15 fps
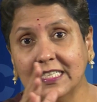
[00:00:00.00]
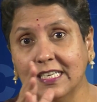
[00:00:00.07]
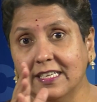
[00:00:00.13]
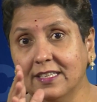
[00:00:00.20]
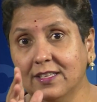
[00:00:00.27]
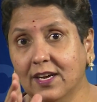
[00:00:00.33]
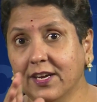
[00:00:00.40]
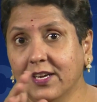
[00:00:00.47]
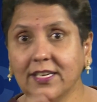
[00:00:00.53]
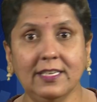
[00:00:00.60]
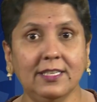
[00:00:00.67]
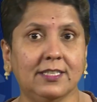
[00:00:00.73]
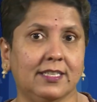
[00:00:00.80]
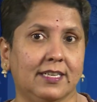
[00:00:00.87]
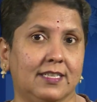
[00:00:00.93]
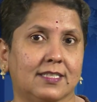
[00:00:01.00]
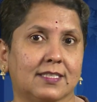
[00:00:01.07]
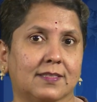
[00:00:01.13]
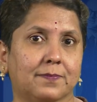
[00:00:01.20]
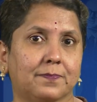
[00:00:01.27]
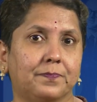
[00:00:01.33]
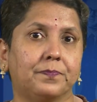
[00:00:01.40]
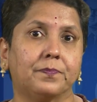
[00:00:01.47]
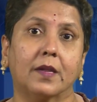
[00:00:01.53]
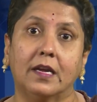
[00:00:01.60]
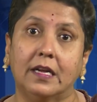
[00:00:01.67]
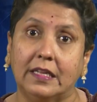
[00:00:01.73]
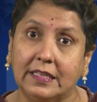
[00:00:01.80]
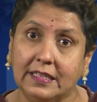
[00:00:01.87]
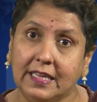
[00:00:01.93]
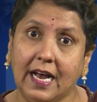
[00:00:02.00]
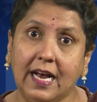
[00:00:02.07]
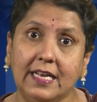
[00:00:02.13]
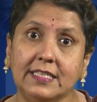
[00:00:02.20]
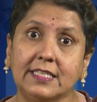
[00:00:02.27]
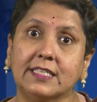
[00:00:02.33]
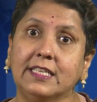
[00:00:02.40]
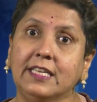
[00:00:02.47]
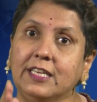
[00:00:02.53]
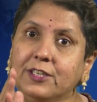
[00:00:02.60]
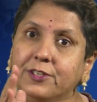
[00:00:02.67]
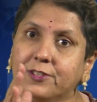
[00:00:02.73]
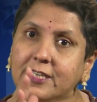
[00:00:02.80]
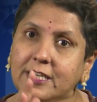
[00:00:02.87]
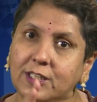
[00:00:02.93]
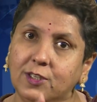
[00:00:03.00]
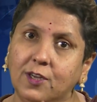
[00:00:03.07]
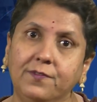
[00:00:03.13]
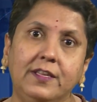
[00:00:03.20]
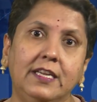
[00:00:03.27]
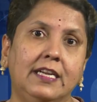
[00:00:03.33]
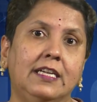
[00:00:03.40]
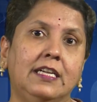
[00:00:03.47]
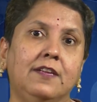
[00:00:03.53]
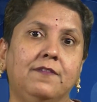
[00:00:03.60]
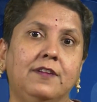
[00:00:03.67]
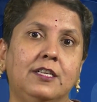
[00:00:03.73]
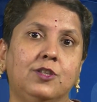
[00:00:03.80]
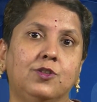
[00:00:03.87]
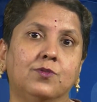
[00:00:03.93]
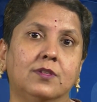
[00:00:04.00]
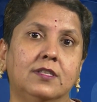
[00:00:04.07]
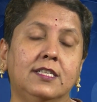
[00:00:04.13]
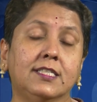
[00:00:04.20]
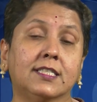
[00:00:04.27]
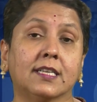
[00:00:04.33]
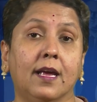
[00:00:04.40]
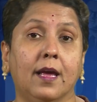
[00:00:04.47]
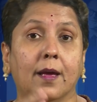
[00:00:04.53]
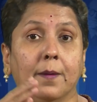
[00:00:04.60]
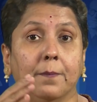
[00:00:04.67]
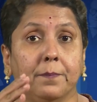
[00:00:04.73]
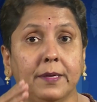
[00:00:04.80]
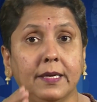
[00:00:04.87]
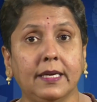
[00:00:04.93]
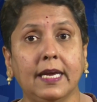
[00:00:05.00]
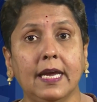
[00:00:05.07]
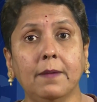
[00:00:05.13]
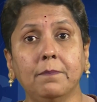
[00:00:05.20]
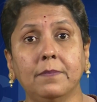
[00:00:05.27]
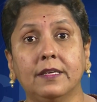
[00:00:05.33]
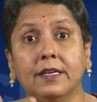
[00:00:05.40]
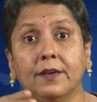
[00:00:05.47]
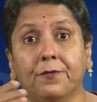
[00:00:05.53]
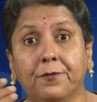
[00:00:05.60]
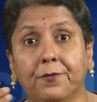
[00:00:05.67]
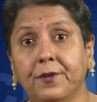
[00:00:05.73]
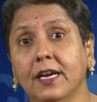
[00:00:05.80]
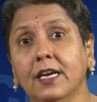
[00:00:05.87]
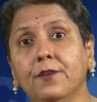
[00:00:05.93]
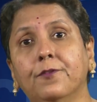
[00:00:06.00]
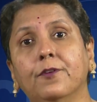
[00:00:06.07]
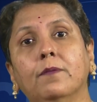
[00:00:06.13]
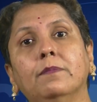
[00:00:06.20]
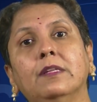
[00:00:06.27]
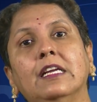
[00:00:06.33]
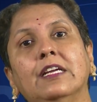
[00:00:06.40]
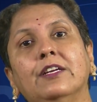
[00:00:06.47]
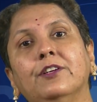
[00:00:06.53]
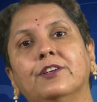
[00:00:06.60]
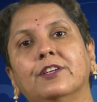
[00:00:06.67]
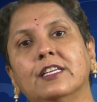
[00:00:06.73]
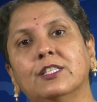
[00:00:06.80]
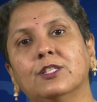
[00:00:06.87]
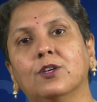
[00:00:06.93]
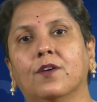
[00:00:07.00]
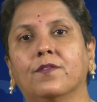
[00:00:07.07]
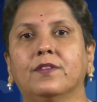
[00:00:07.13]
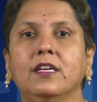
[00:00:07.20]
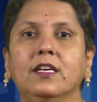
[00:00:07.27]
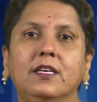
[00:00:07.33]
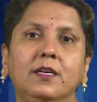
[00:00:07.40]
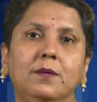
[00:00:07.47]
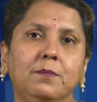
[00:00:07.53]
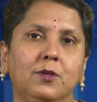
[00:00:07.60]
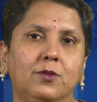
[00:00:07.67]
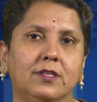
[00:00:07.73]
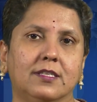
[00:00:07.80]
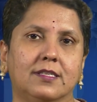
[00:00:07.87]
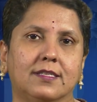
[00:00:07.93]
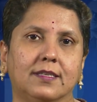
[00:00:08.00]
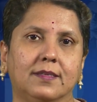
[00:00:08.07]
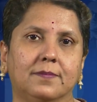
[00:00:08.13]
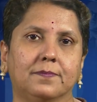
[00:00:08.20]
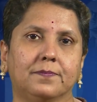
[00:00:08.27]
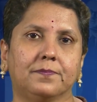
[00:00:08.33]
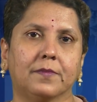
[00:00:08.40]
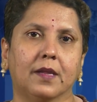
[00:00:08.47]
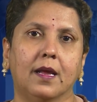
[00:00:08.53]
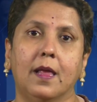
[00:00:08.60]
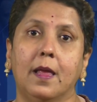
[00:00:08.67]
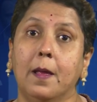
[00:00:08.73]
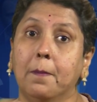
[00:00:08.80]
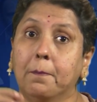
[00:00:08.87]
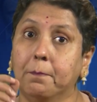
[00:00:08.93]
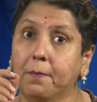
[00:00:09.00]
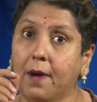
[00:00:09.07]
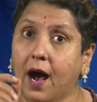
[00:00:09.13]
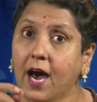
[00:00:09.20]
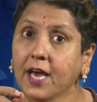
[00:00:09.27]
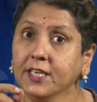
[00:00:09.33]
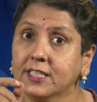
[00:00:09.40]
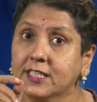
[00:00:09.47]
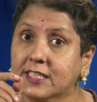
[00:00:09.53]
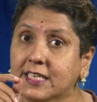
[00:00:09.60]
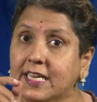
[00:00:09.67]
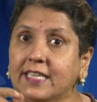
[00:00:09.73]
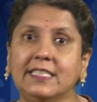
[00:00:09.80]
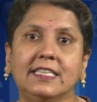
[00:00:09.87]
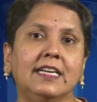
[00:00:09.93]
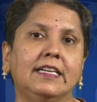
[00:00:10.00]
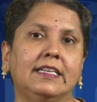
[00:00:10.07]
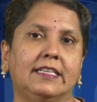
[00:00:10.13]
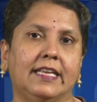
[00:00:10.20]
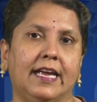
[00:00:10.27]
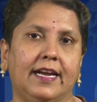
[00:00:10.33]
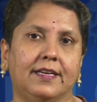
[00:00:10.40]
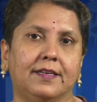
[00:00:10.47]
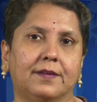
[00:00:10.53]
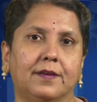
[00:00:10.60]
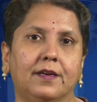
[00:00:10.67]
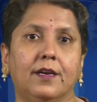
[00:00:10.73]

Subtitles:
in the interests. Thus, the interest of the individuals became different from the interests of the community. Marx stated that